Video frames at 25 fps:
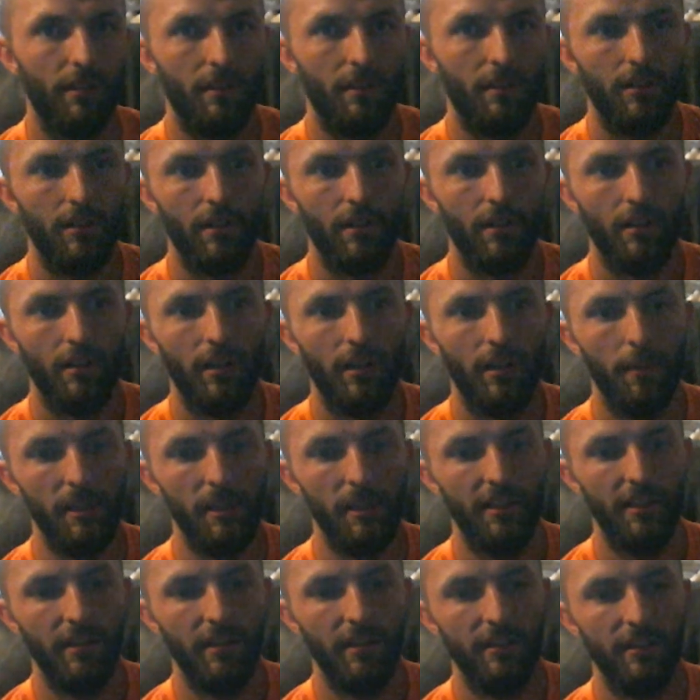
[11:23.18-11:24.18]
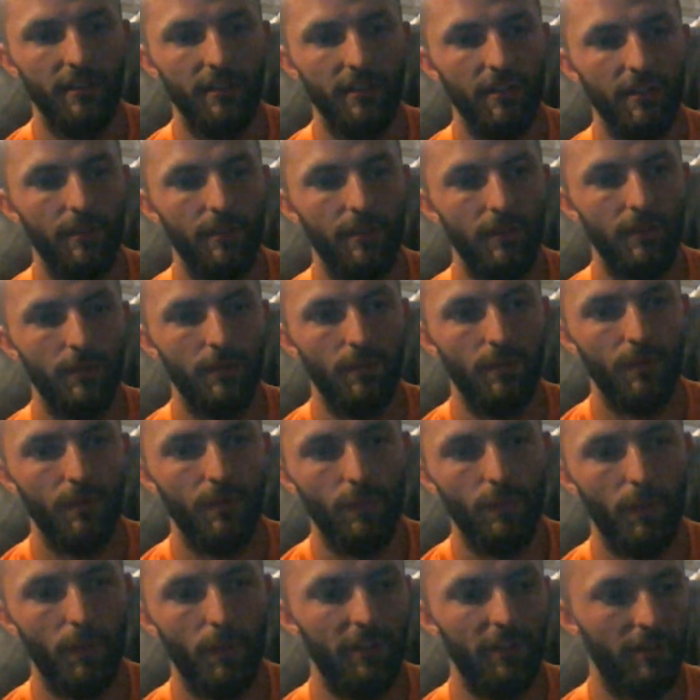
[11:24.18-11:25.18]
I mean,
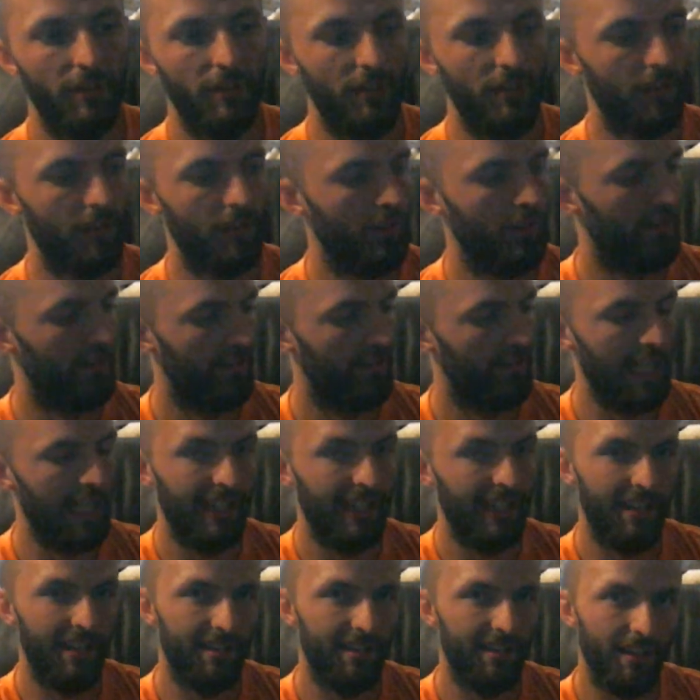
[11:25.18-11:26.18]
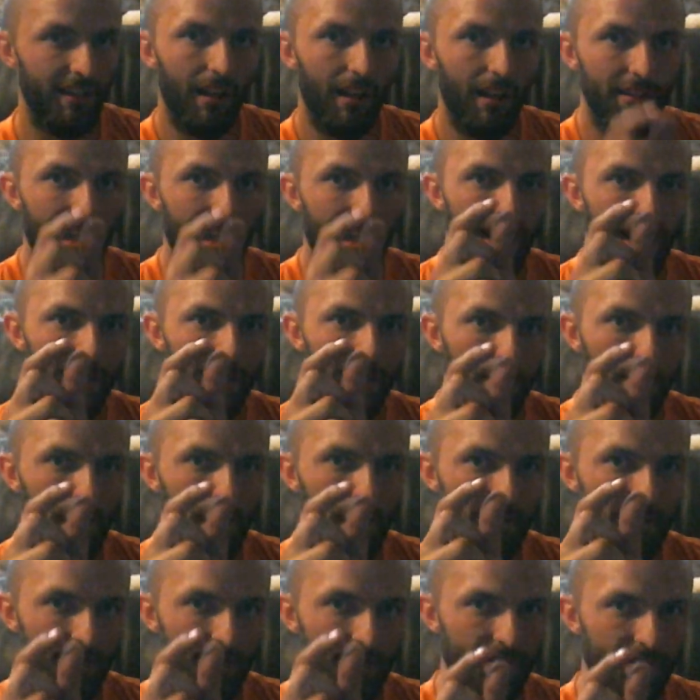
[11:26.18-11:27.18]
whether taking a tiny piece of
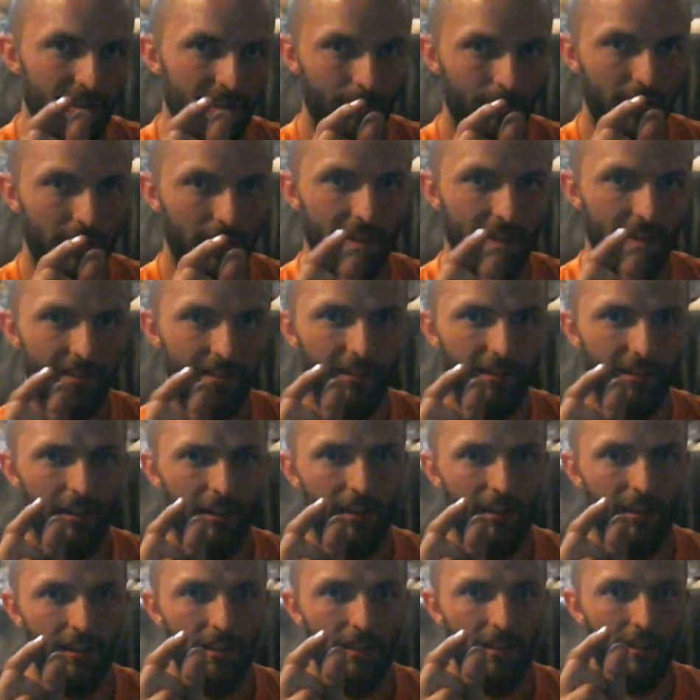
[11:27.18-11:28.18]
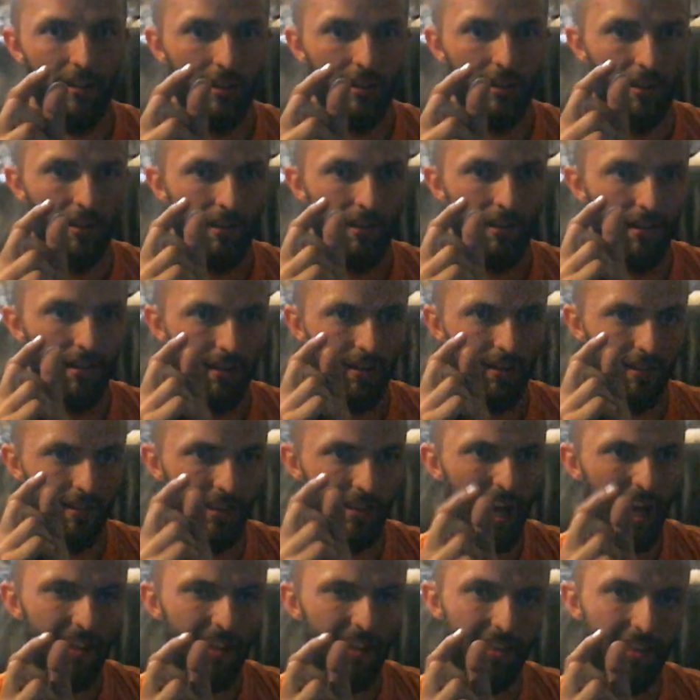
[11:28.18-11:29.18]
something, that
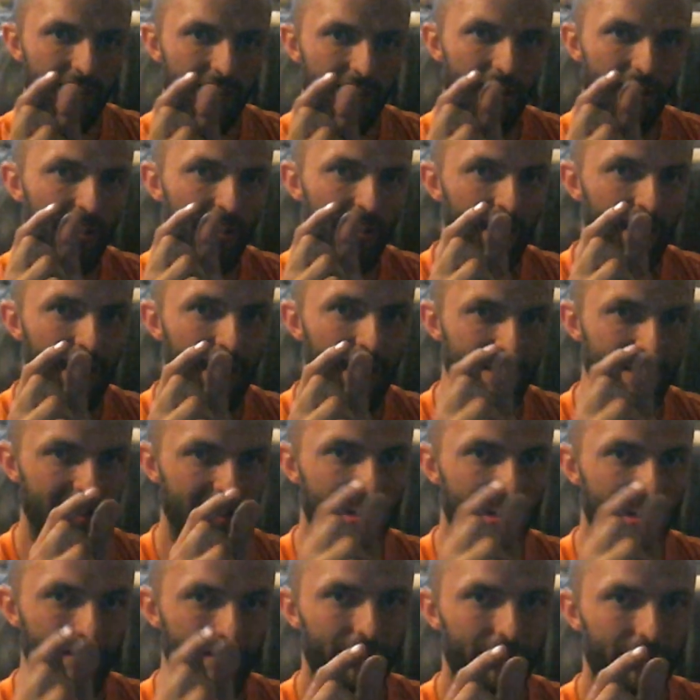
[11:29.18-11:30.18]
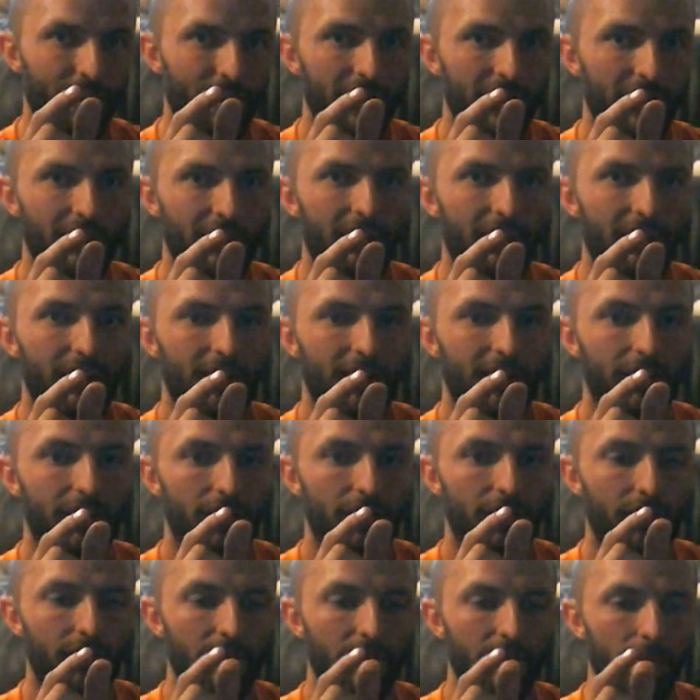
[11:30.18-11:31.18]
thing is infinite.
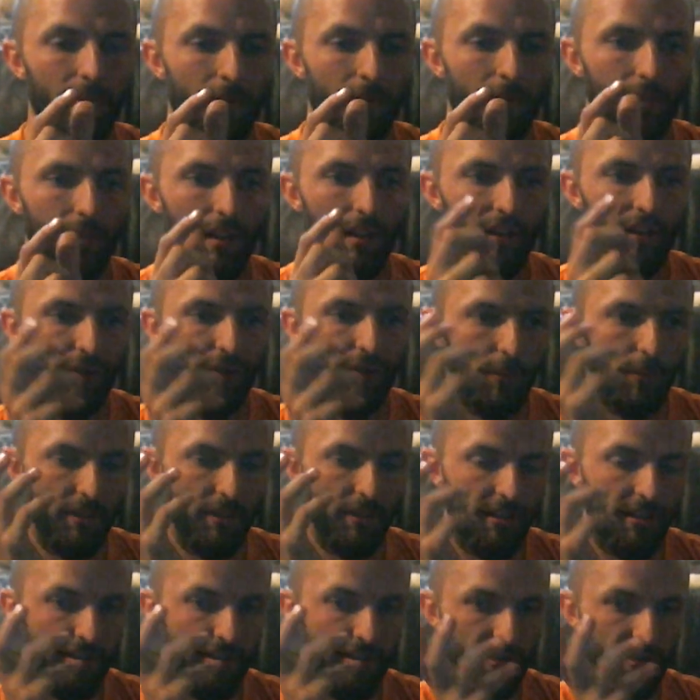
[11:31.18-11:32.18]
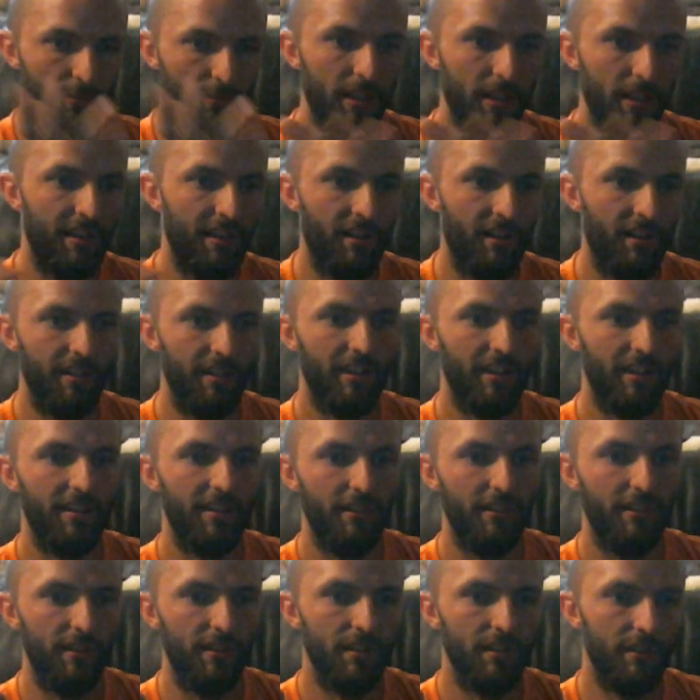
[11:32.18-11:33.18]
If you were to zoom in on it,
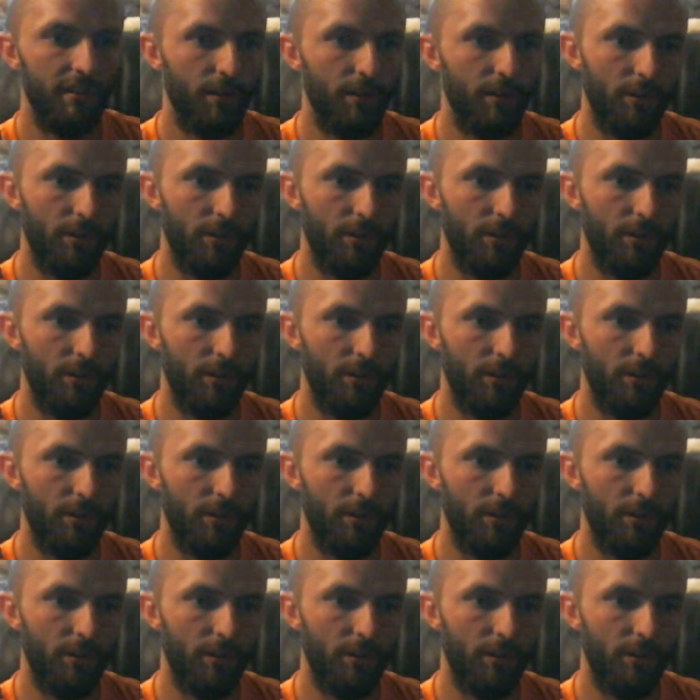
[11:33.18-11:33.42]
you could